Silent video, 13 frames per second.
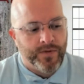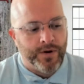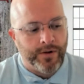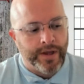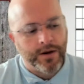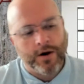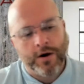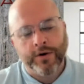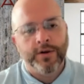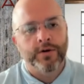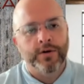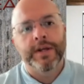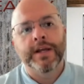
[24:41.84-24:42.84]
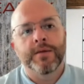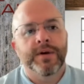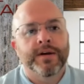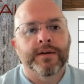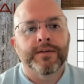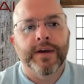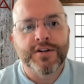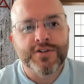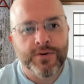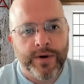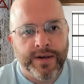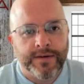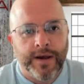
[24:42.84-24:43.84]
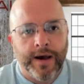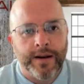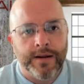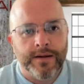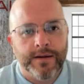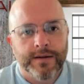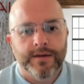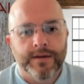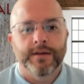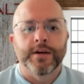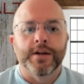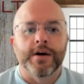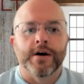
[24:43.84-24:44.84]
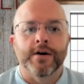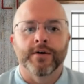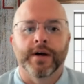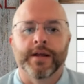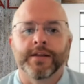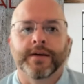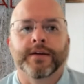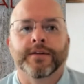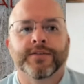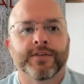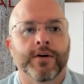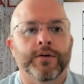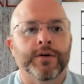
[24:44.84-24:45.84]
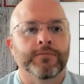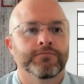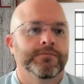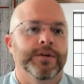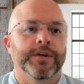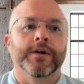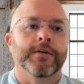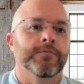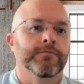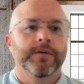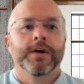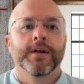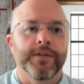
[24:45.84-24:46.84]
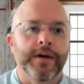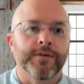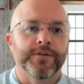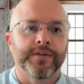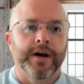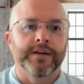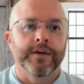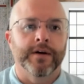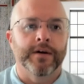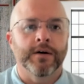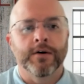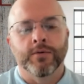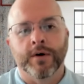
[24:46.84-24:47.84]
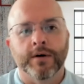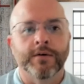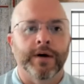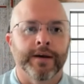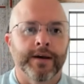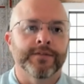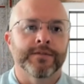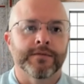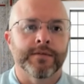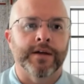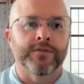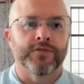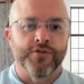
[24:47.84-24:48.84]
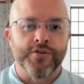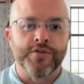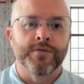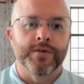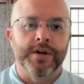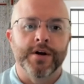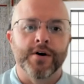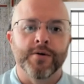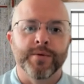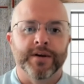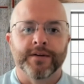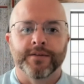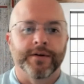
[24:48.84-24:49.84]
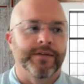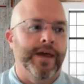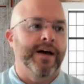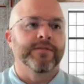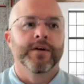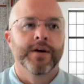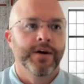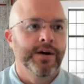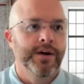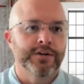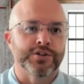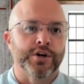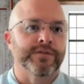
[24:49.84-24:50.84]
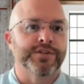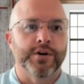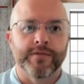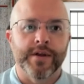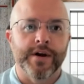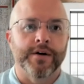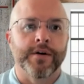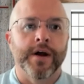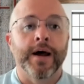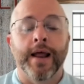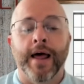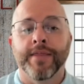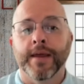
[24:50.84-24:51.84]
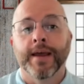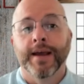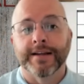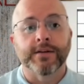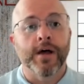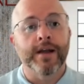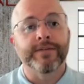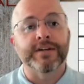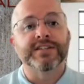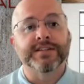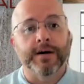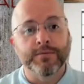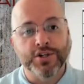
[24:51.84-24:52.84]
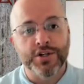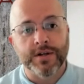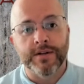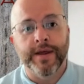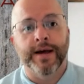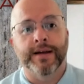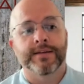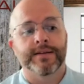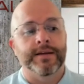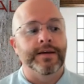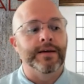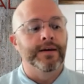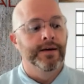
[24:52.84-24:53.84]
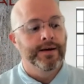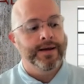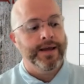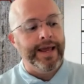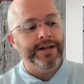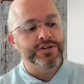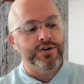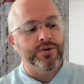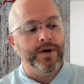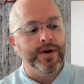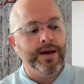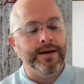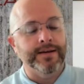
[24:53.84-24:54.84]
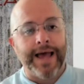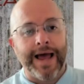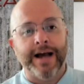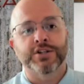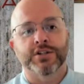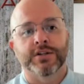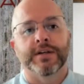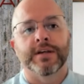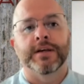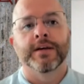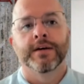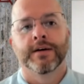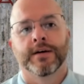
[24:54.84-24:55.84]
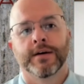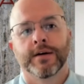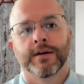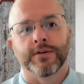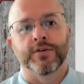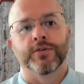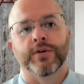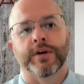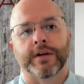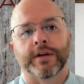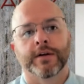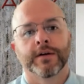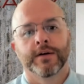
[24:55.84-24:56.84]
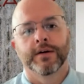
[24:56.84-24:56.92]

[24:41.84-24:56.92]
they're like, oh, you don't need it because the HOA's got it, and then so, the other side's like, oh, well, I guess that's true, because they have service over there. And I think it's a lot of assumption that the HOA is actually doing,